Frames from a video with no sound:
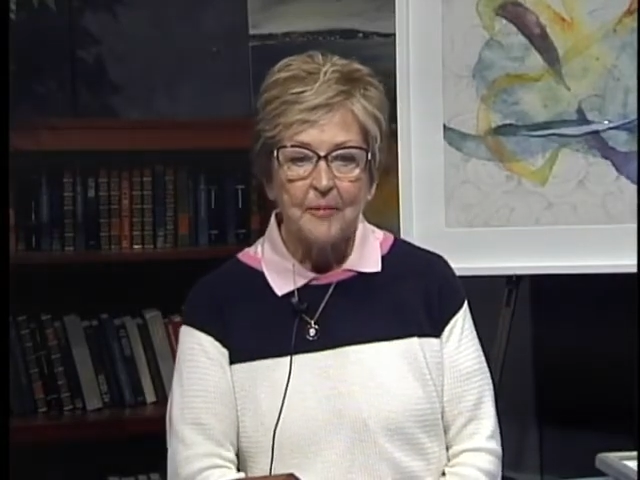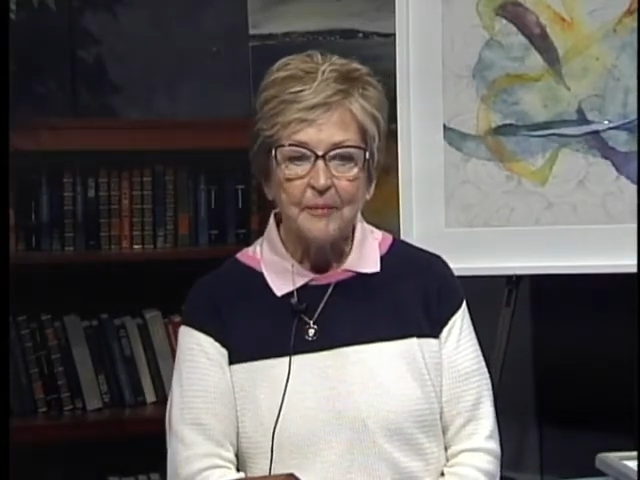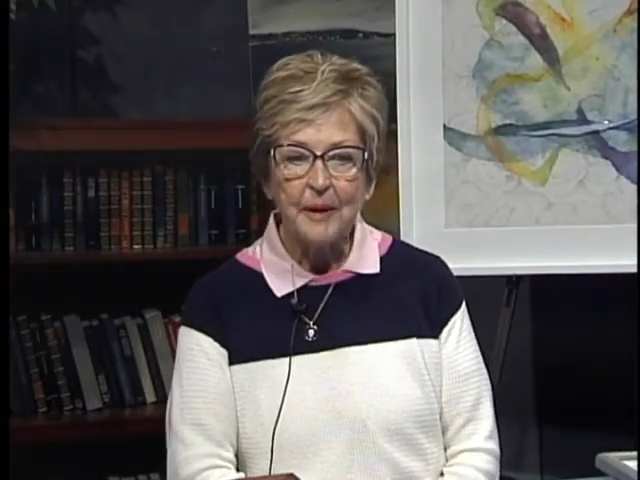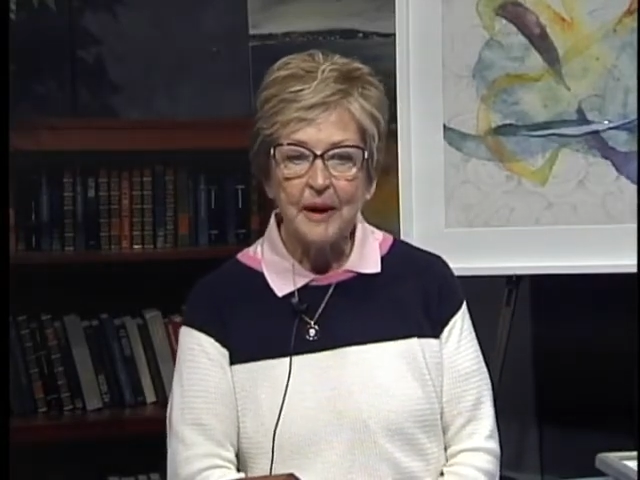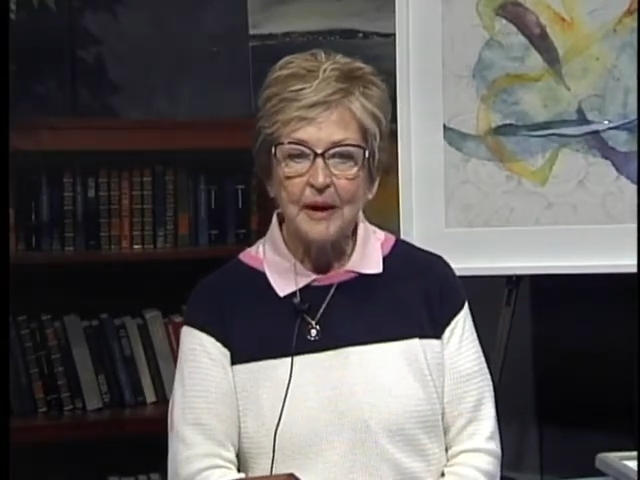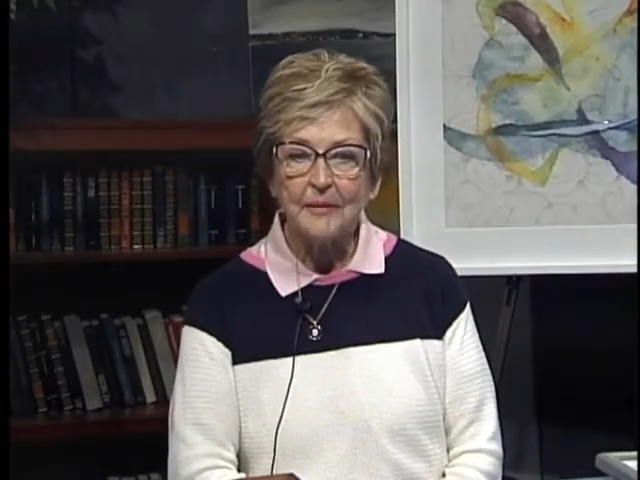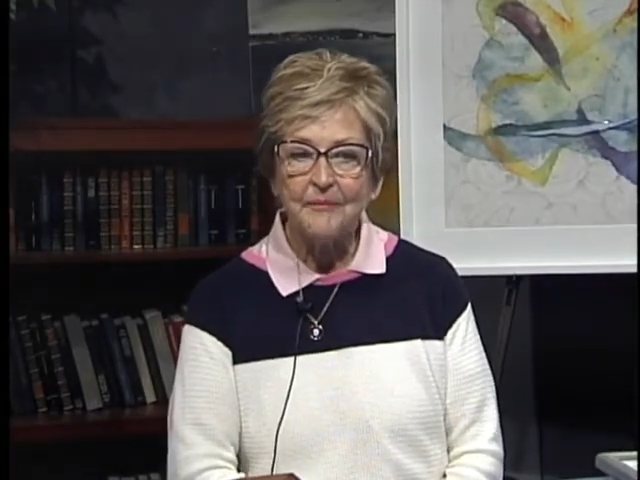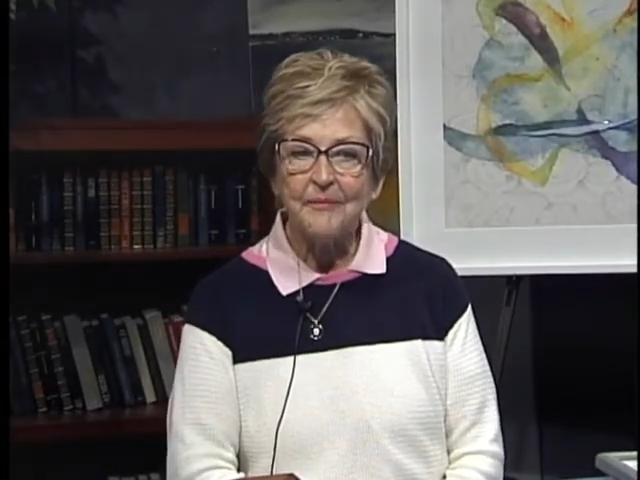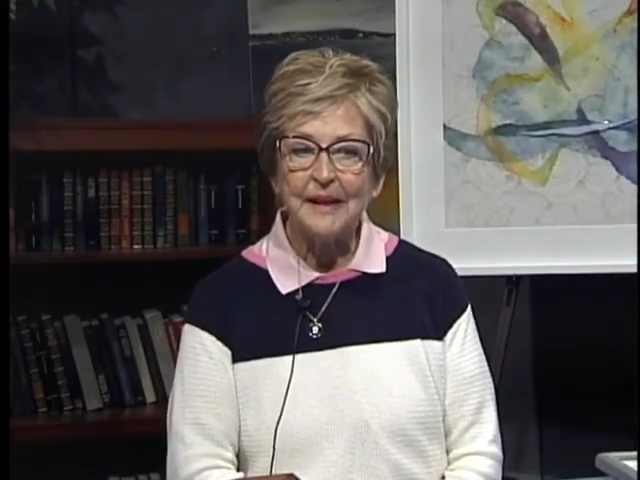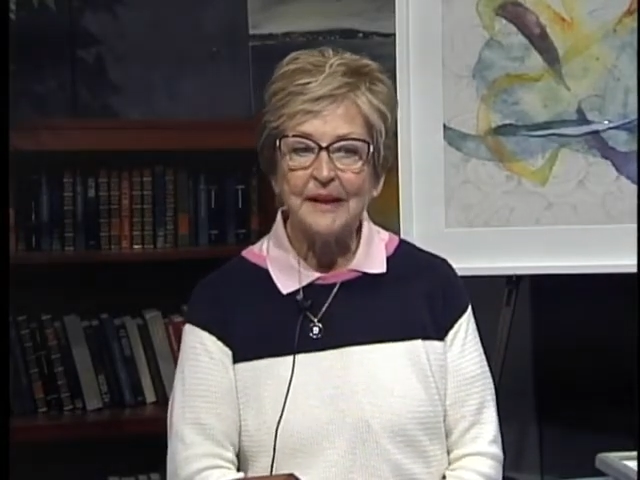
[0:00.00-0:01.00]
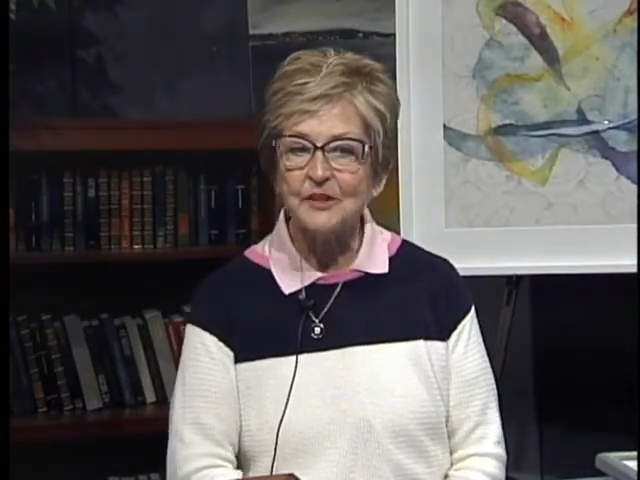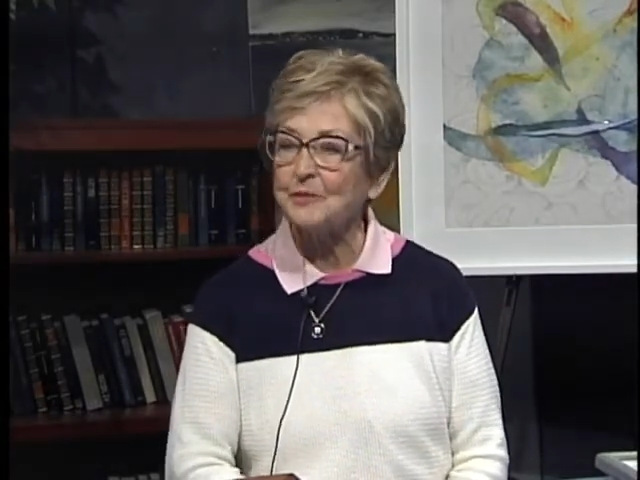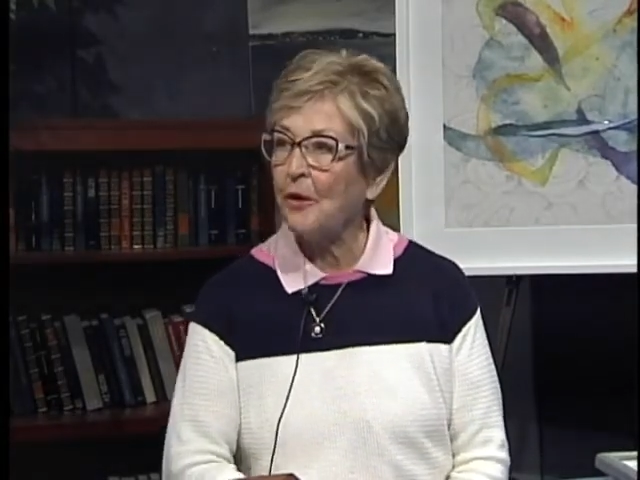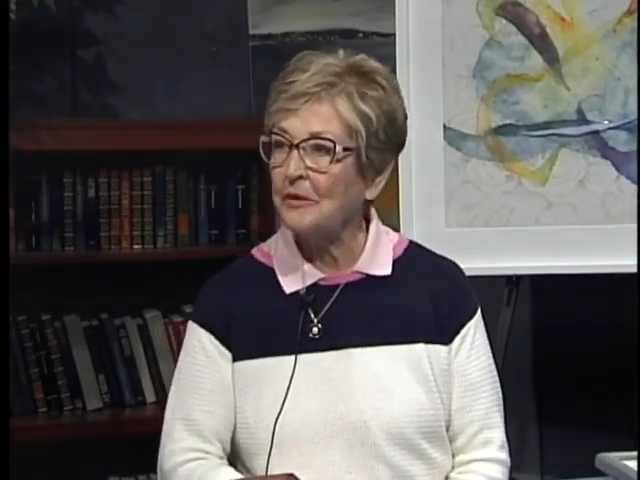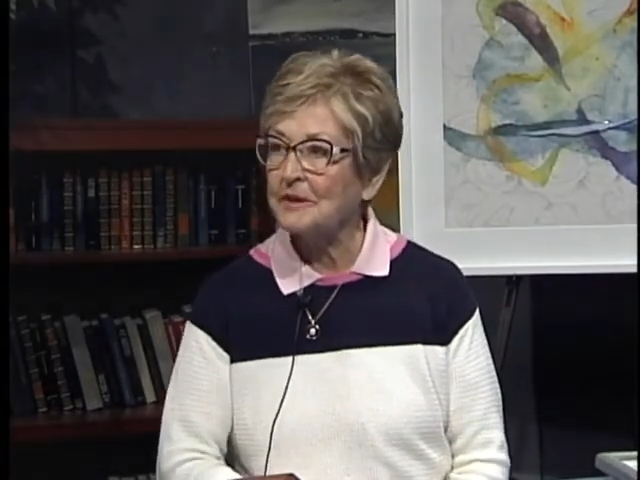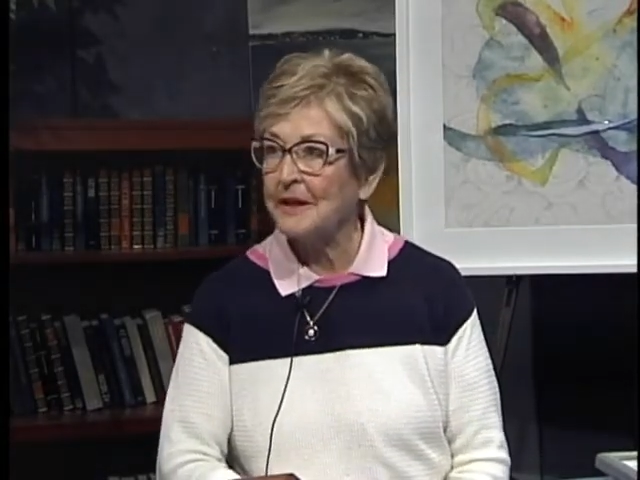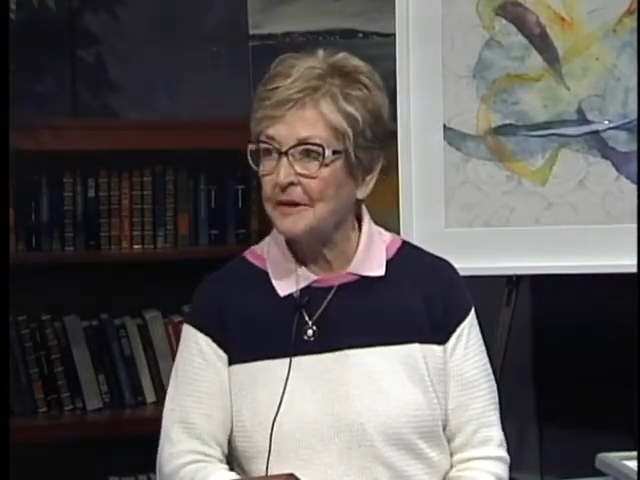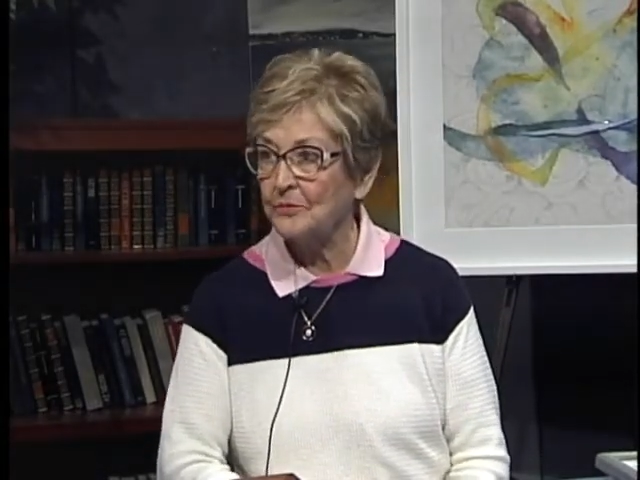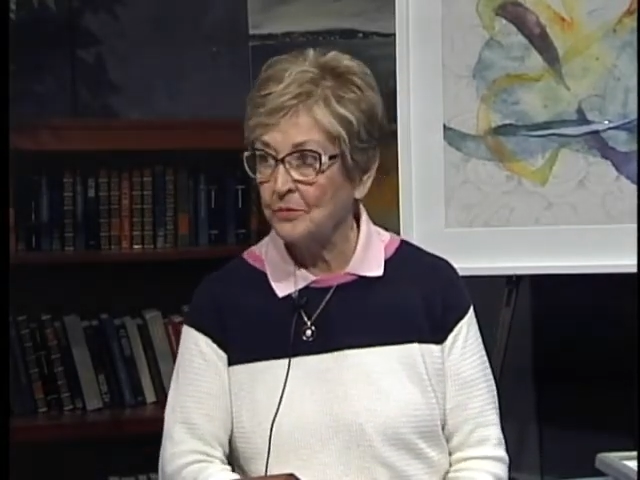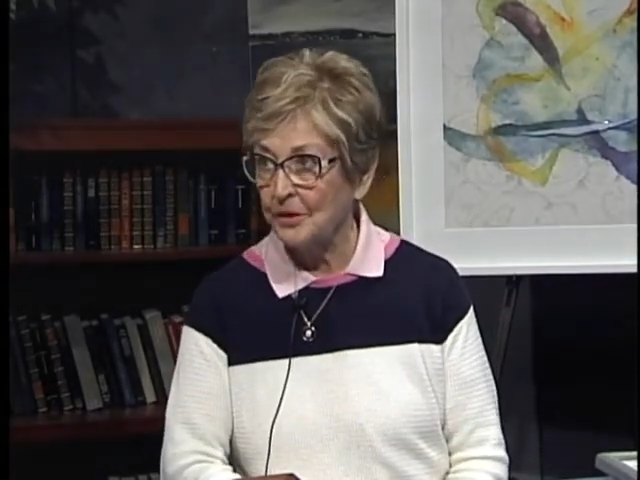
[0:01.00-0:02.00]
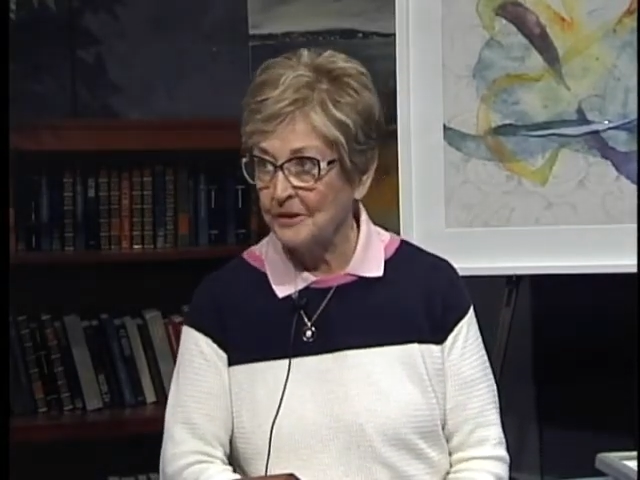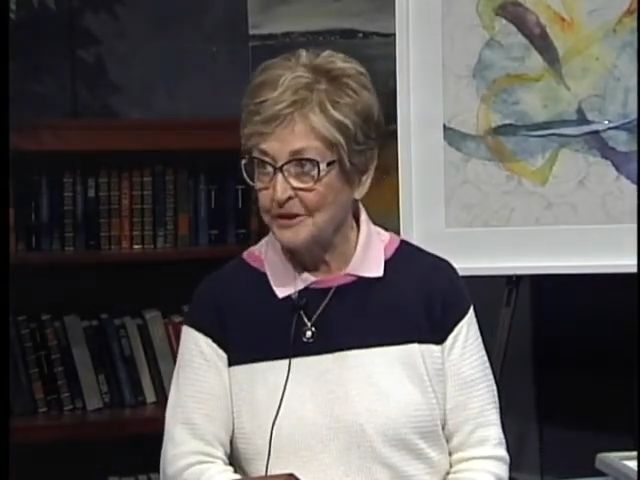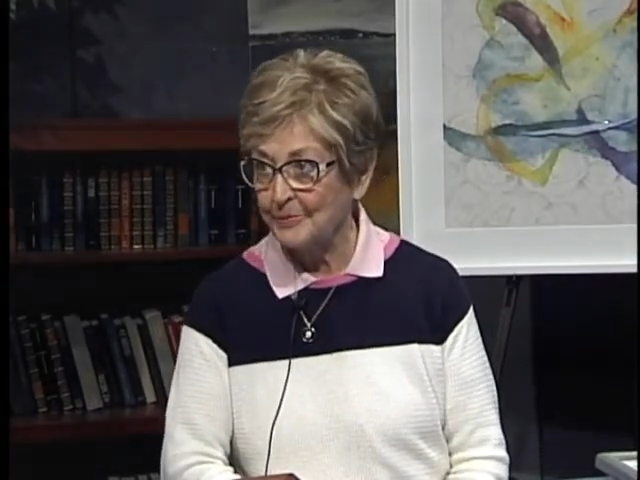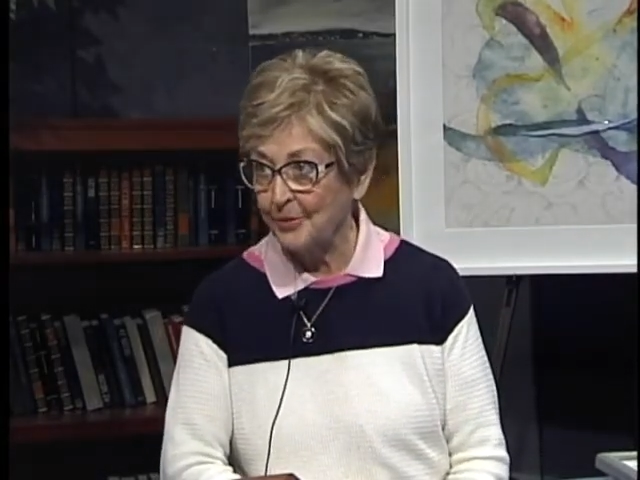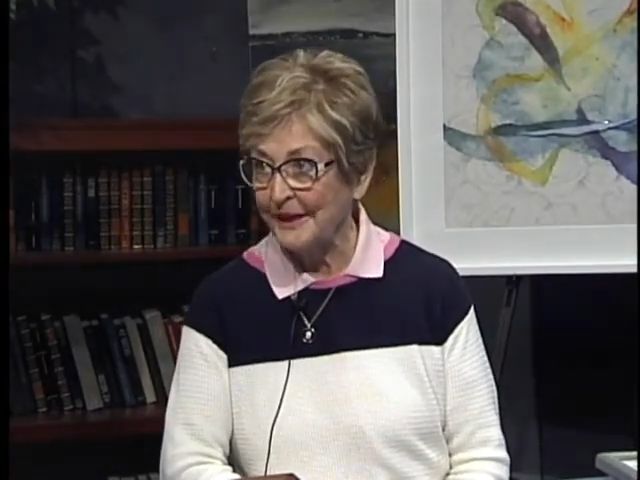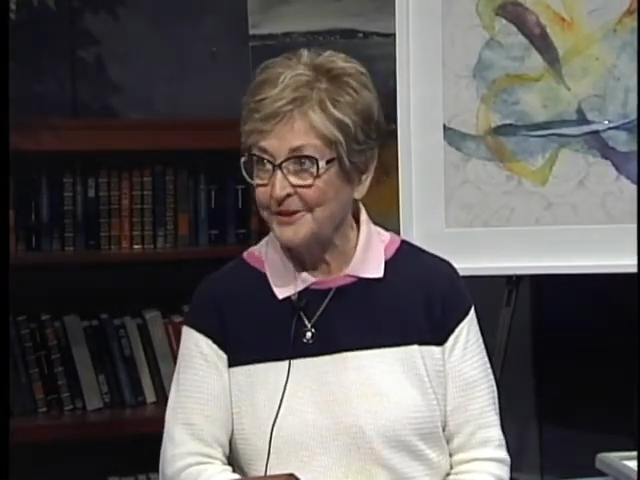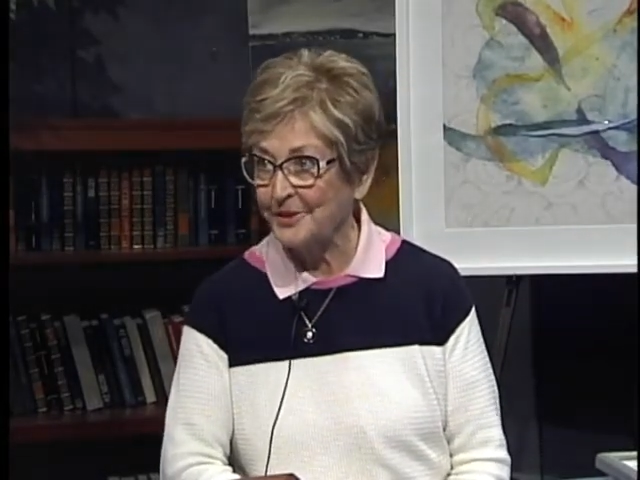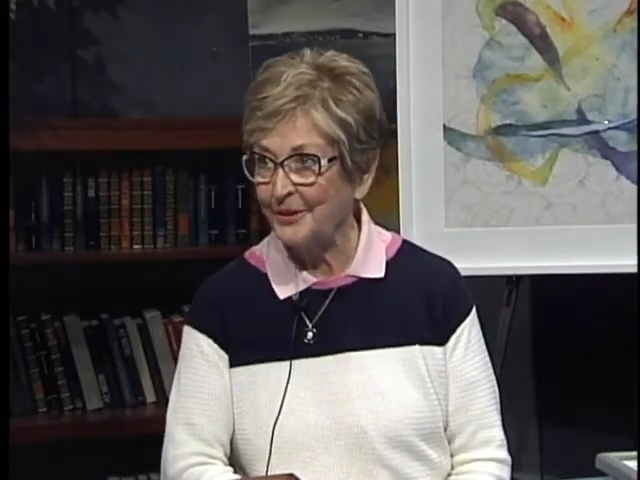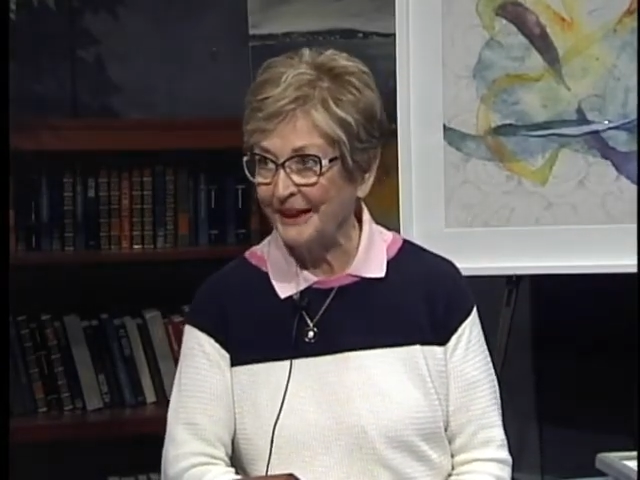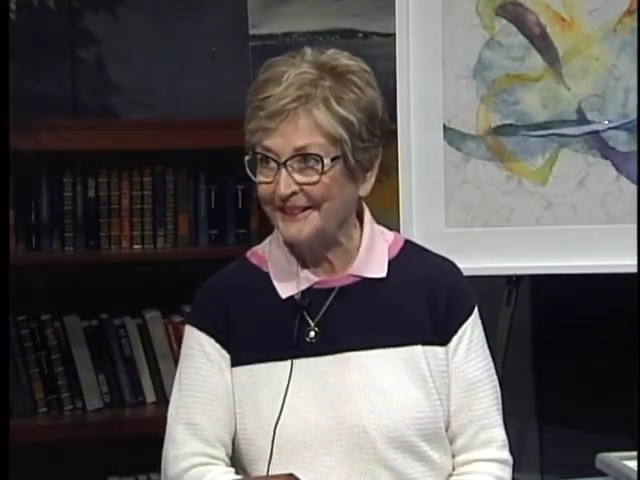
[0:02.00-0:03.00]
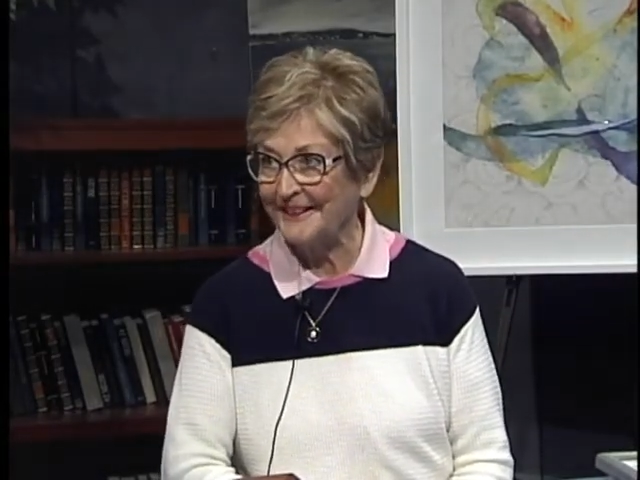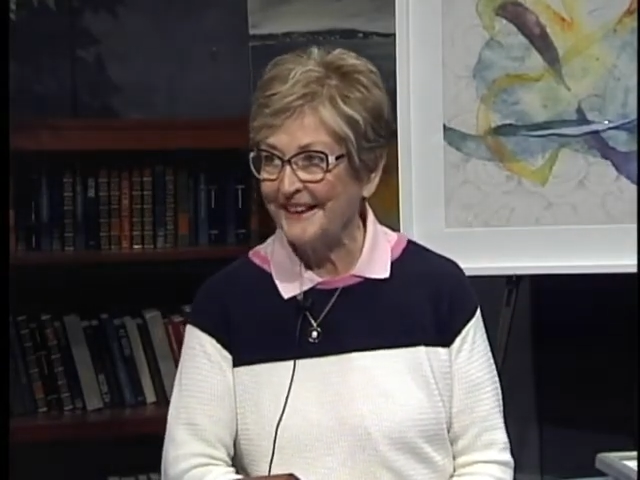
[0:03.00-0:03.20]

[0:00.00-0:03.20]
but in a small town, word spreads quickly.